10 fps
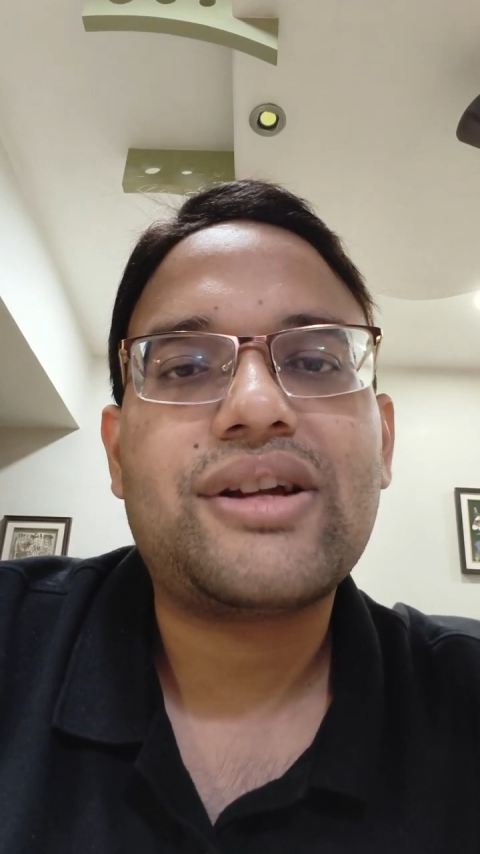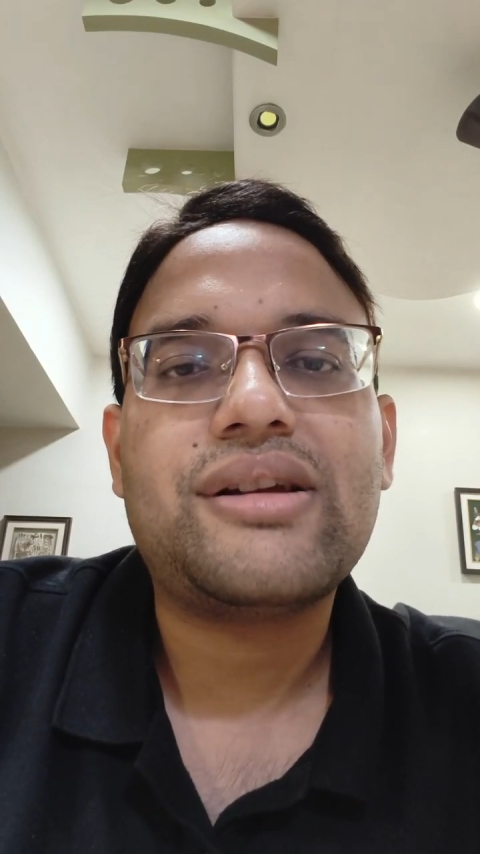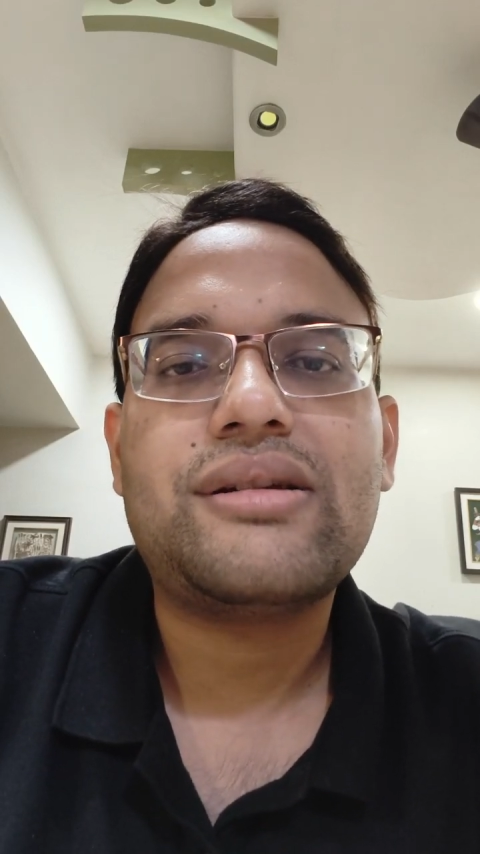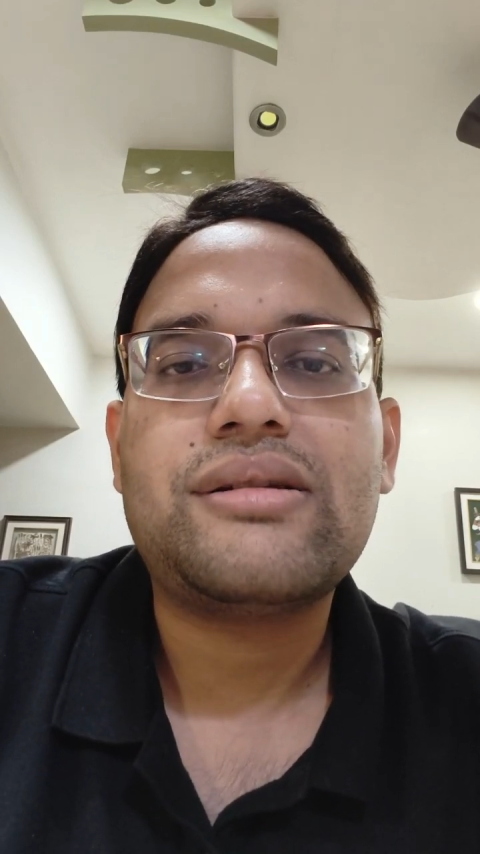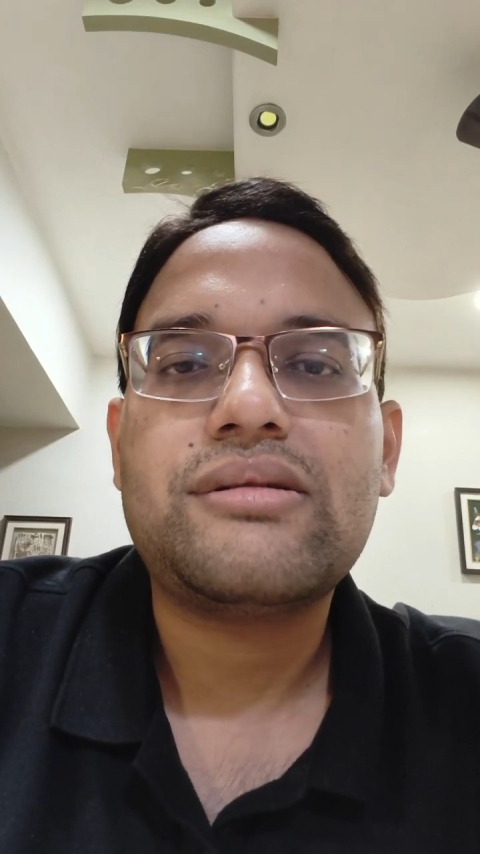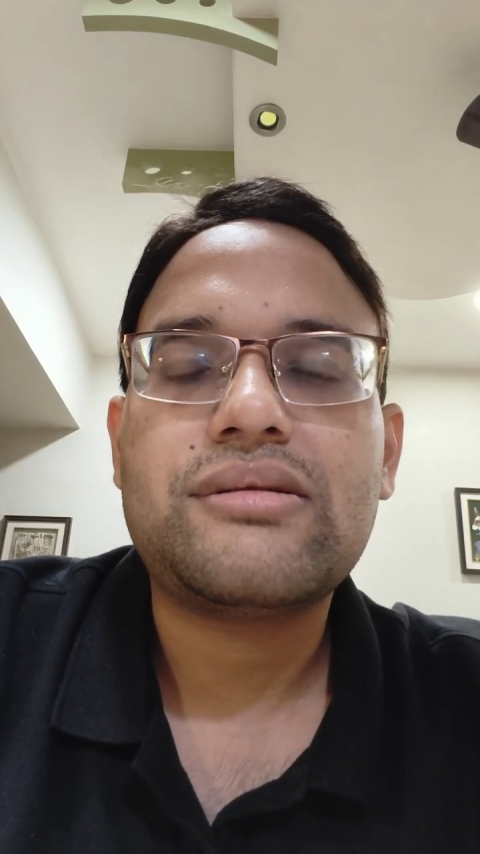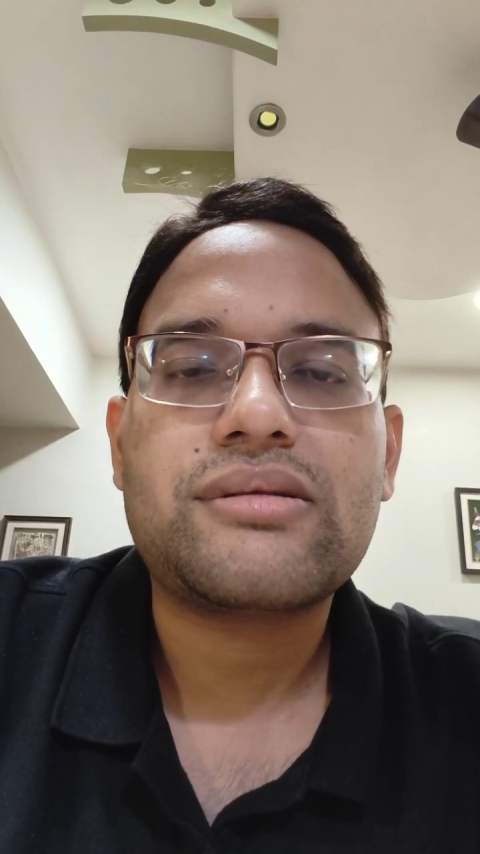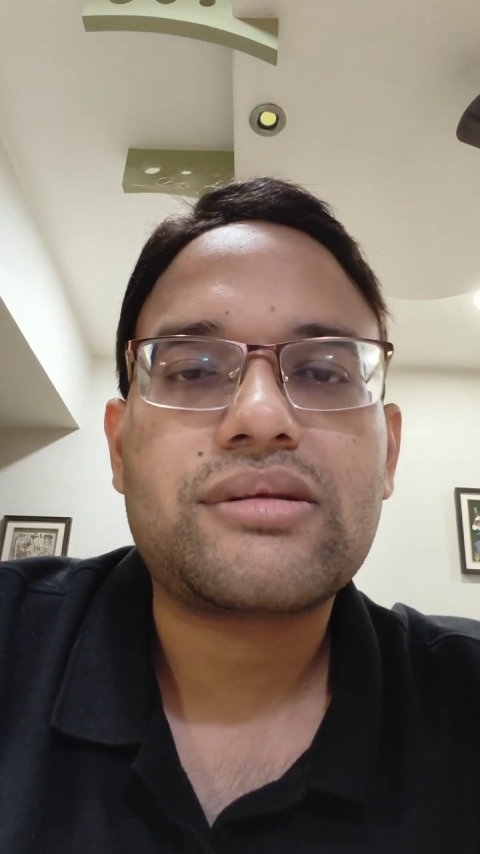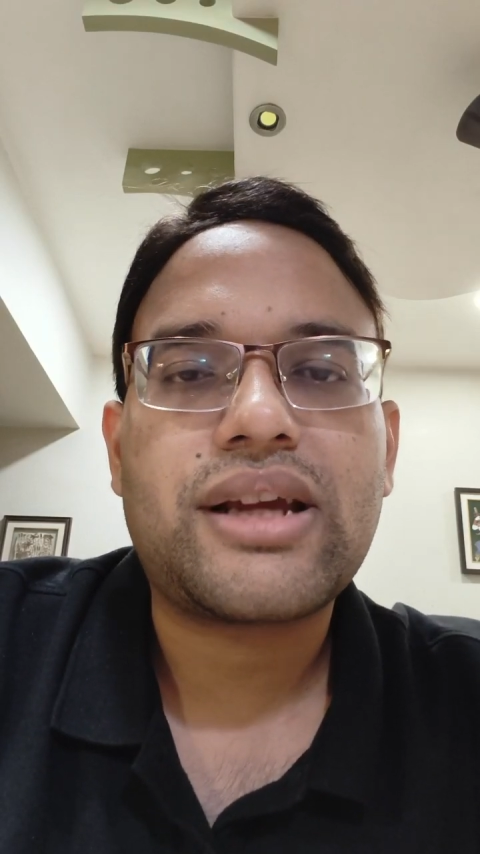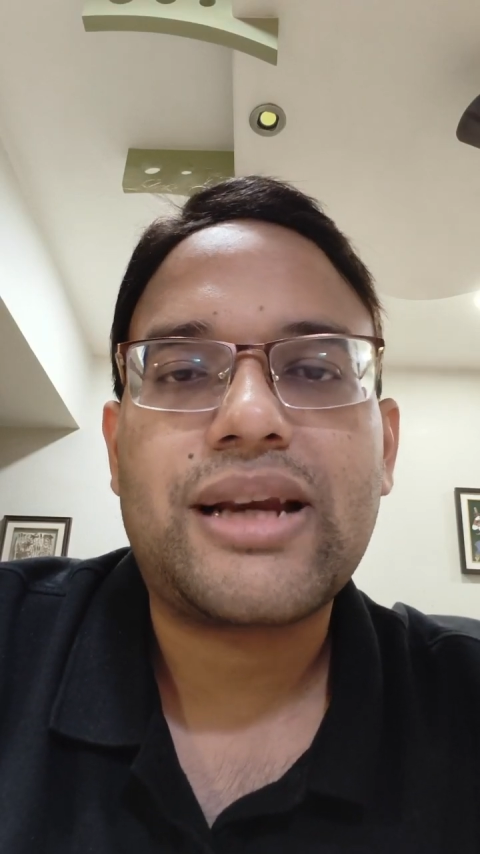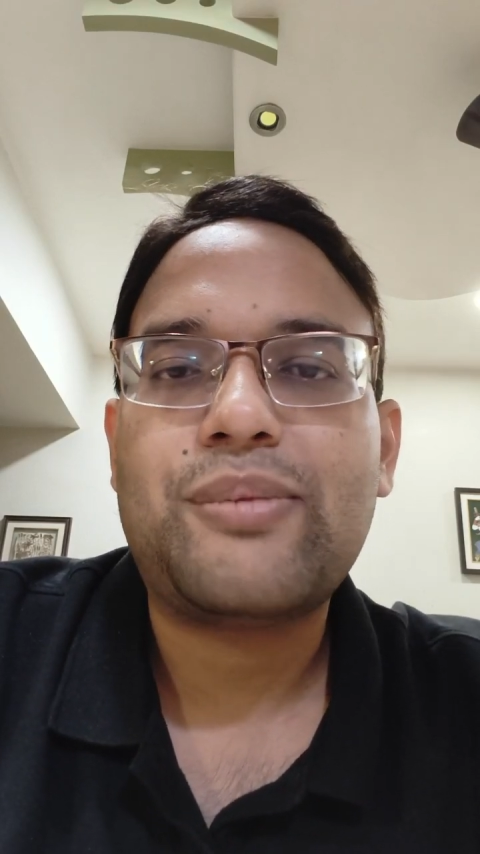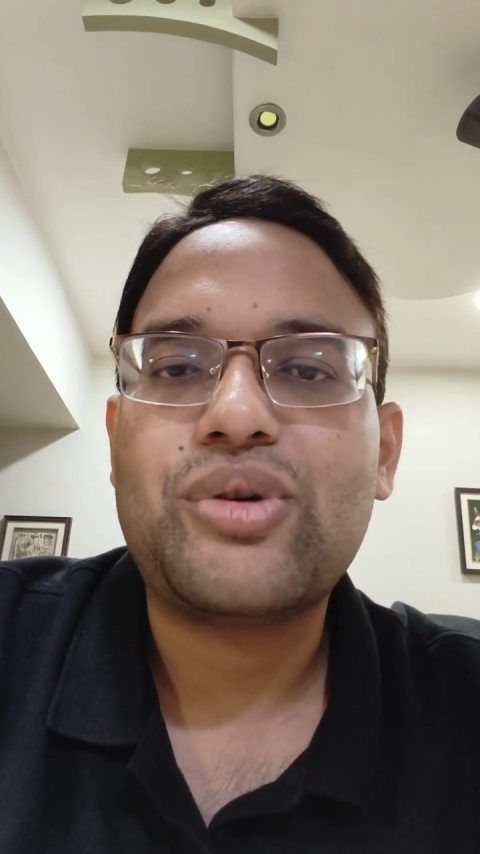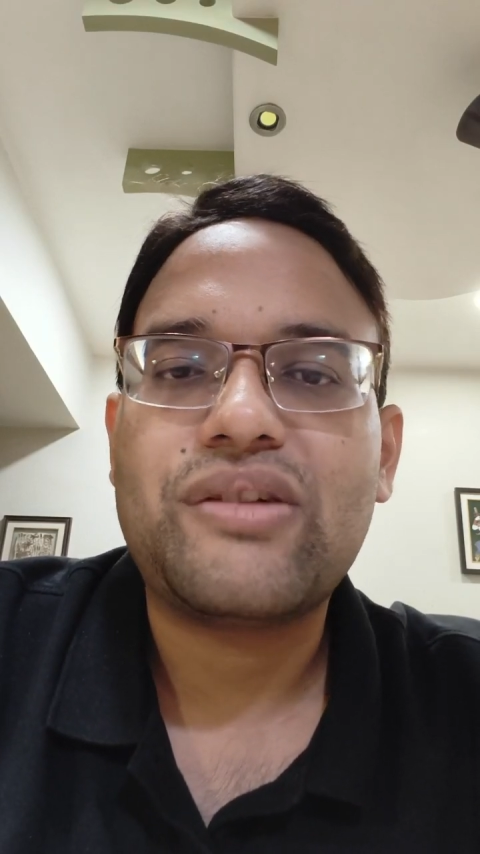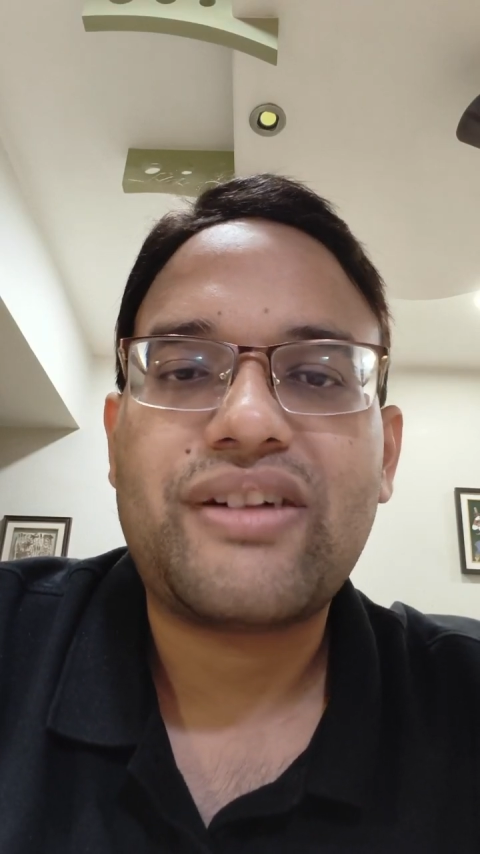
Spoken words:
will help you